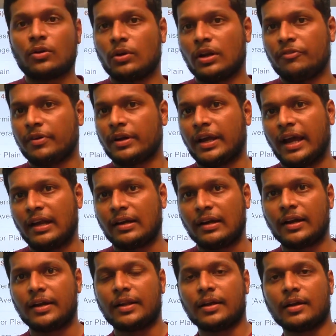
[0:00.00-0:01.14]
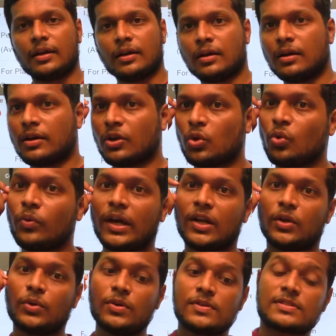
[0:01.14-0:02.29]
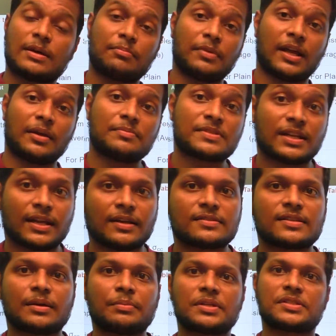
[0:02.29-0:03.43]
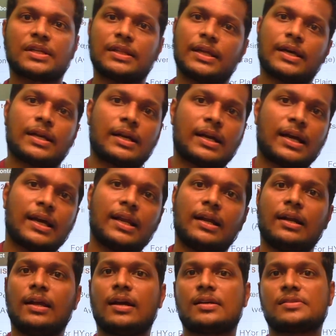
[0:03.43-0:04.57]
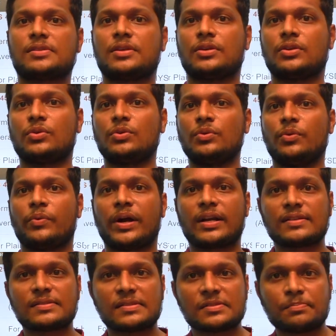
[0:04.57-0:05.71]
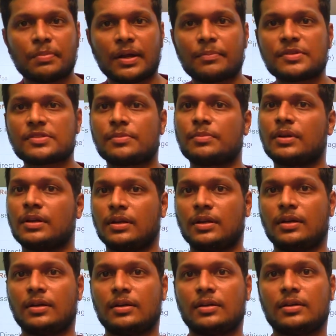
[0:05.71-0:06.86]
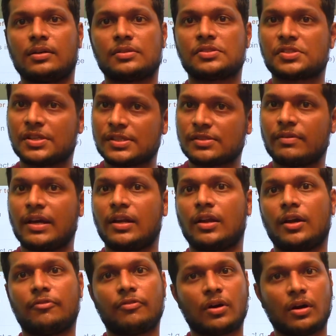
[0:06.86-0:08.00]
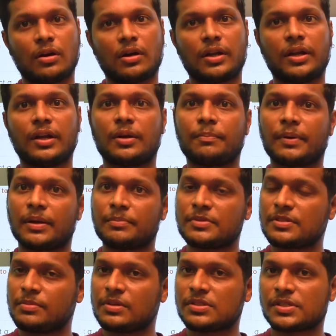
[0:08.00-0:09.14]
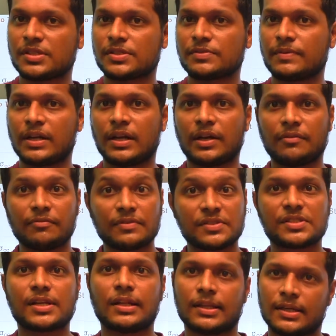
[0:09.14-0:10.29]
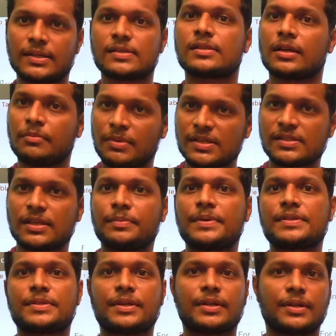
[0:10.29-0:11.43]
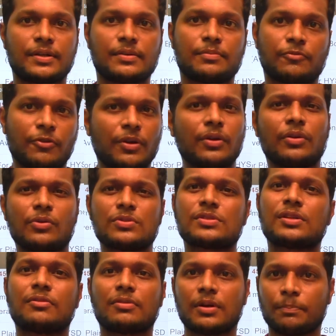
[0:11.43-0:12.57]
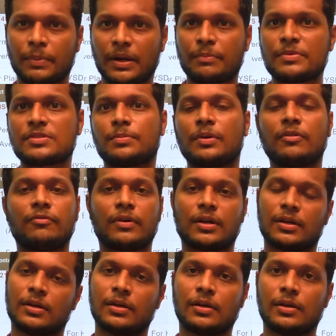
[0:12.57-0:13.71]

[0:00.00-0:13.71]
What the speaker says: for calculating Q value, sometimes in examination they are directly asking you what is this permissible stress value of concrete and permissible stress value of steel, that is sigma CBC, and we use the word permissible for